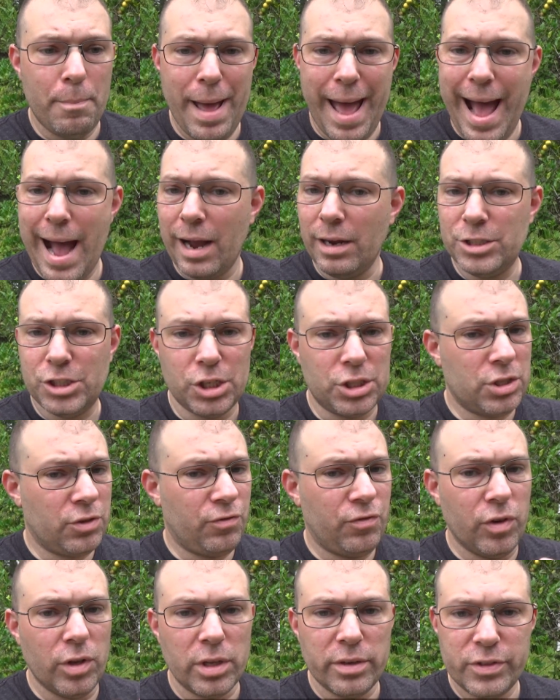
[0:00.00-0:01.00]
a bag just
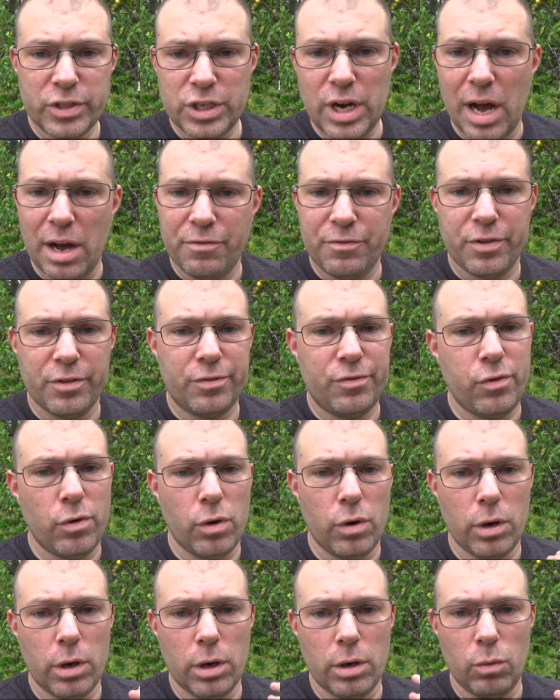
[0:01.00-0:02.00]
full of stuff
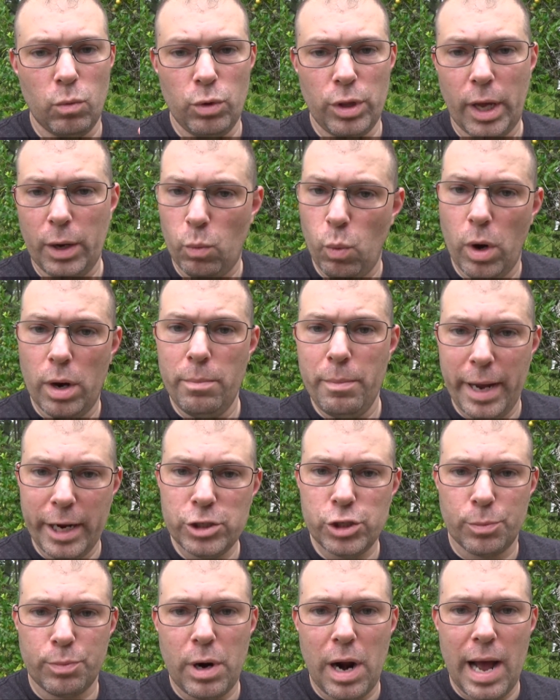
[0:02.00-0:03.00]
for like one
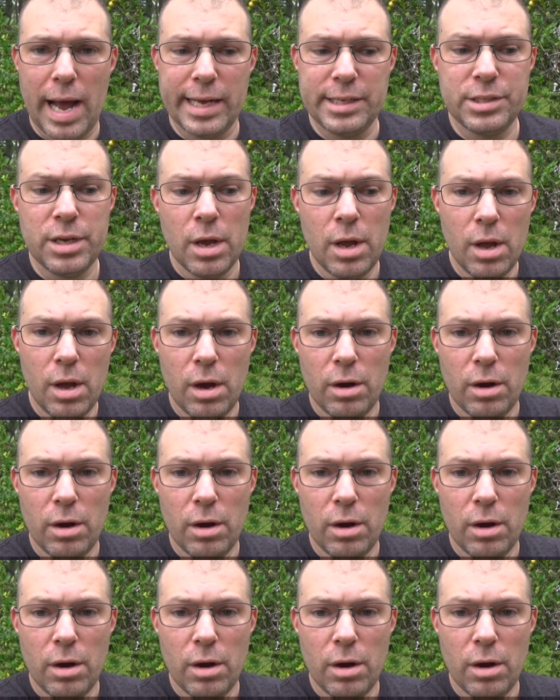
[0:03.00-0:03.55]
major prize